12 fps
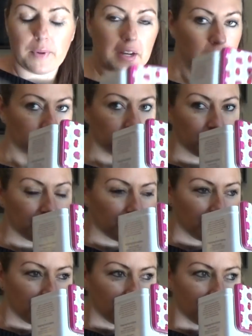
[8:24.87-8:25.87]
but
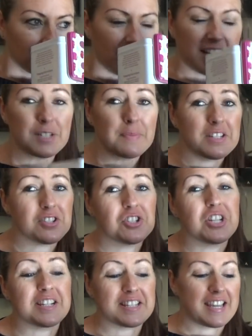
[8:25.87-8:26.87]
it smells
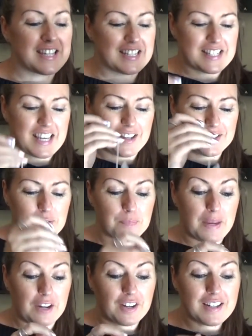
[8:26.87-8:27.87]
just like it sounds,
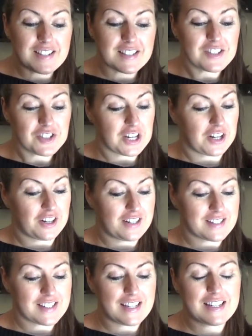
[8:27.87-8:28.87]
berries and
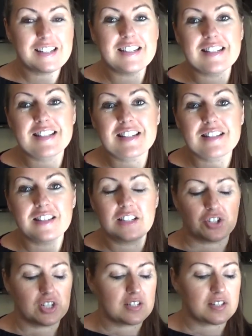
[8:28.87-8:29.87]
cherries. It is
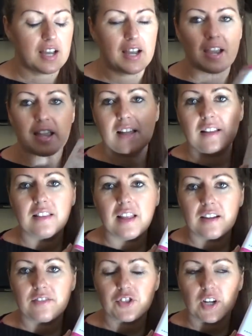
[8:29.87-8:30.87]
delicious. I
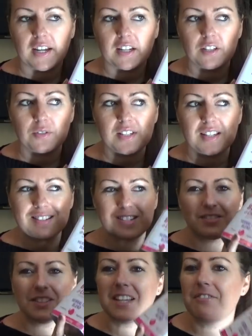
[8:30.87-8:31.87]
love trying a new tea. It's
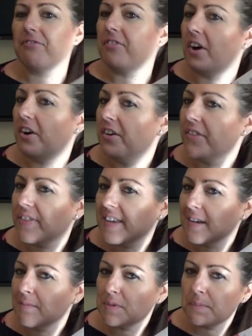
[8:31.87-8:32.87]
not really fall
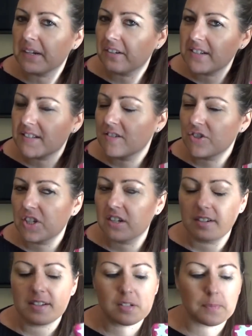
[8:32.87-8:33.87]
themed berries and
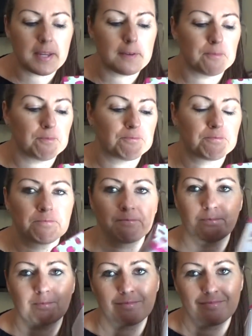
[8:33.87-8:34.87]
cherries, but
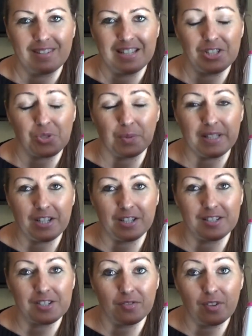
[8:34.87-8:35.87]
it's really
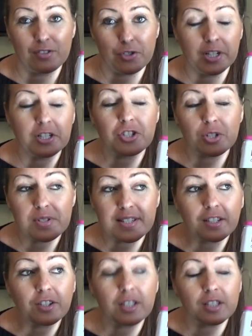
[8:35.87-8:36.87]
good. So if you have a Trader Joe's
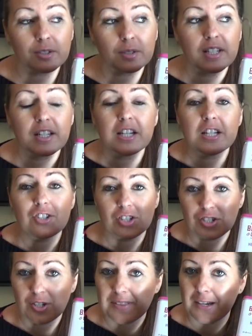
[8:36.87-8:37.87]
near you,
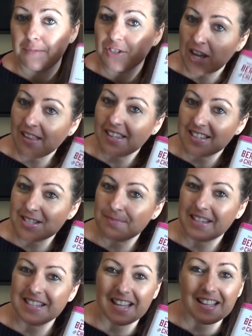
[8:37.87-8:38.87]
just know that I'm jealous
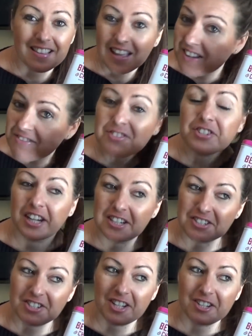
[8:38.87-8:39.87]
because I love
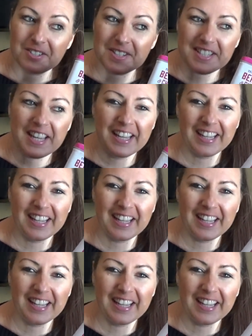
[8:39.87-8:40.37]
Trader Joe's.